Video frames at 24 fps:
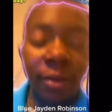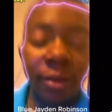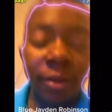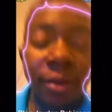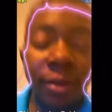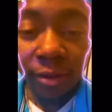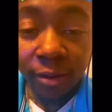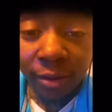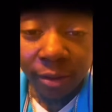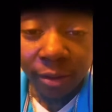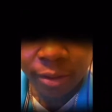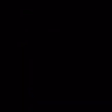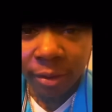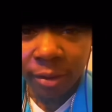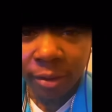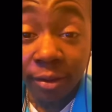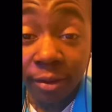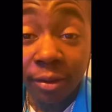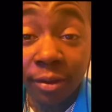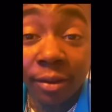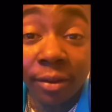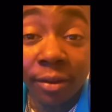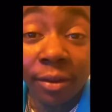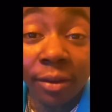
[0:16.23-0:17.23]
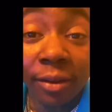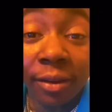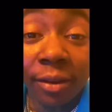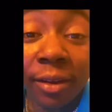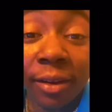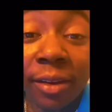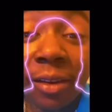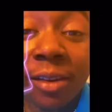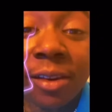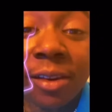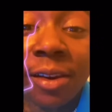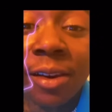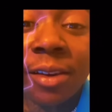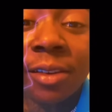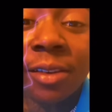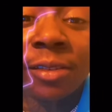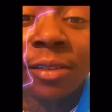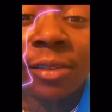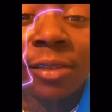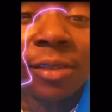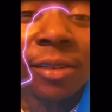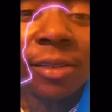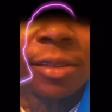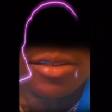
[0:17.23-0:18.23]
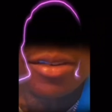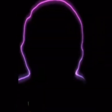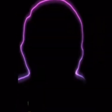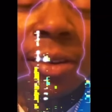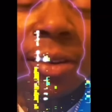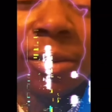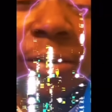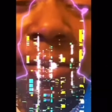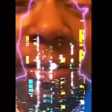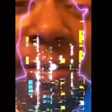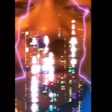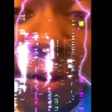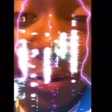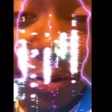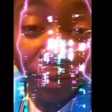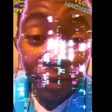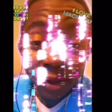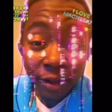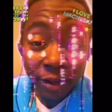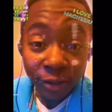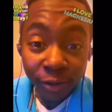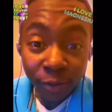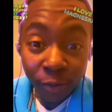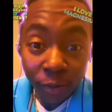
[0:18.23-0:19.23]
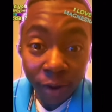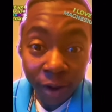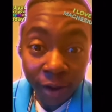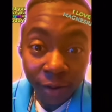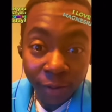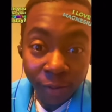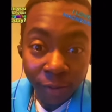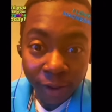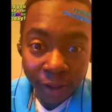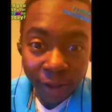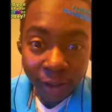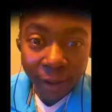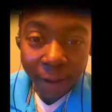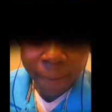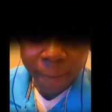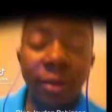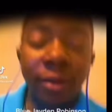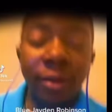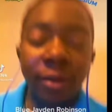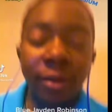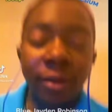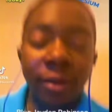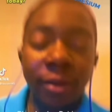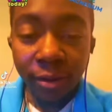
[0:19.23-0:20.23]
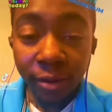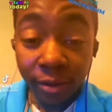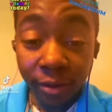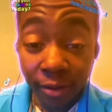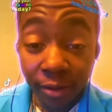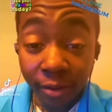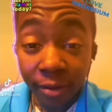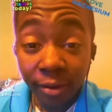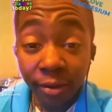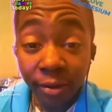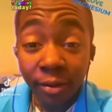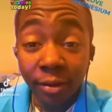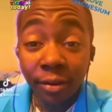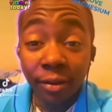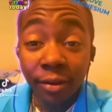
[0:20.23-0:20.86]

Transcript: The end of life, death as we say, can be a scary concept for many to